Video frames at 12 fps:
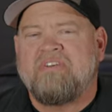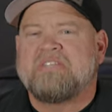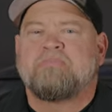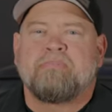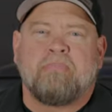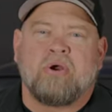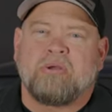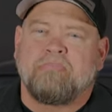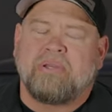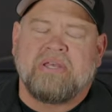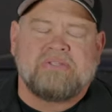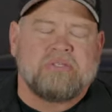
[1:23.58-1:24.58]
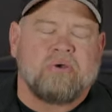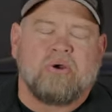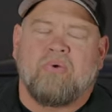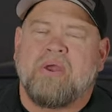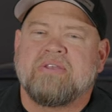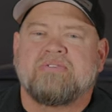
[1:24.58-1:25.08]
Facebook Marketplace, you go on
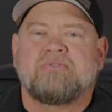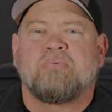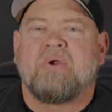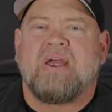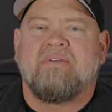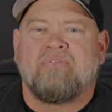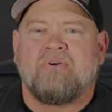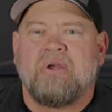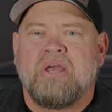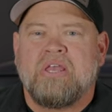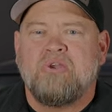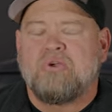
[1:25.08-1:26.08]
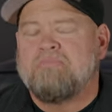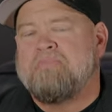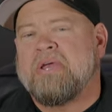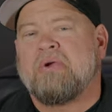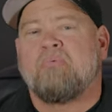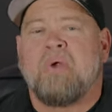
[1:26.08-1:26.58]
Craigslist, wherever, you can
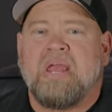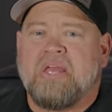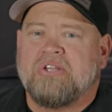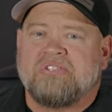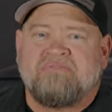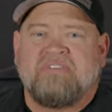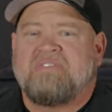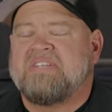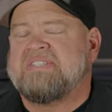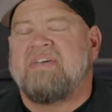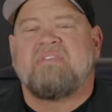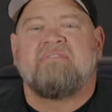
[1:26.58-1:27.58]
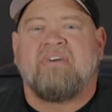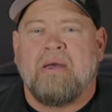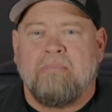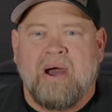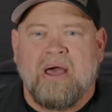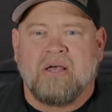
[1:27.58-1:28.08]
pick a range, 50,
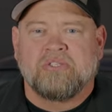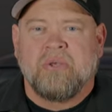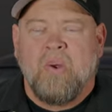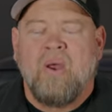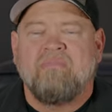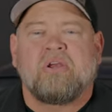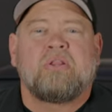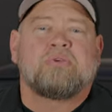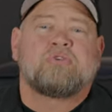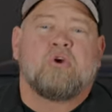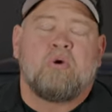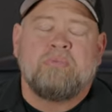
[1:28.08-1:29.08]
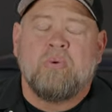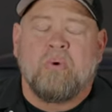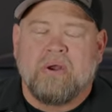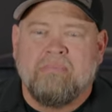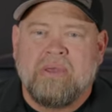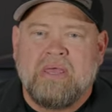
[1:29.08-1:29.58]
75 miles, however close to home you
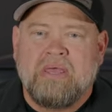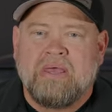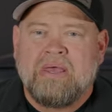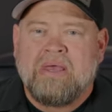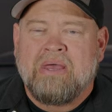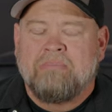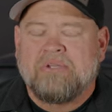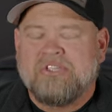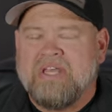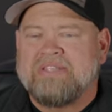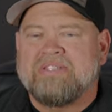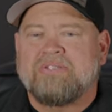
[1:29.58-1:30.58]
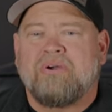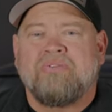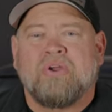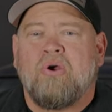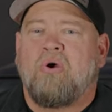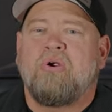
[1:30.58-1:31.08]
wanna be, but chances are
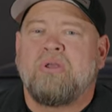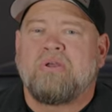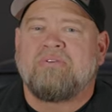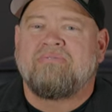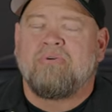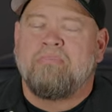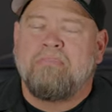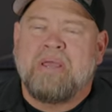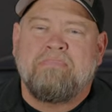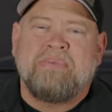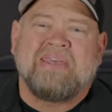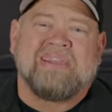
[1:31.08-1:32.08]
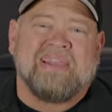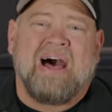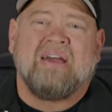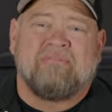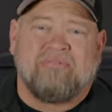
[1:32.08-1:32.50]
the car you're looking for might be a lot